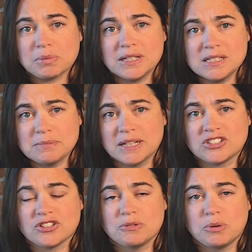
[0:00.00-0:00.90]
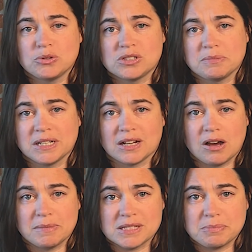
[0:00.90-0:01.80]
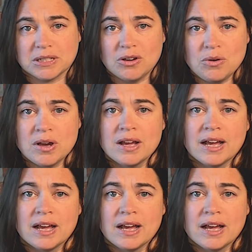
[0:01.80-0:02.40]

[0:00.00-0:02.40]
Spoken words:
please make sure you post them in the comments below,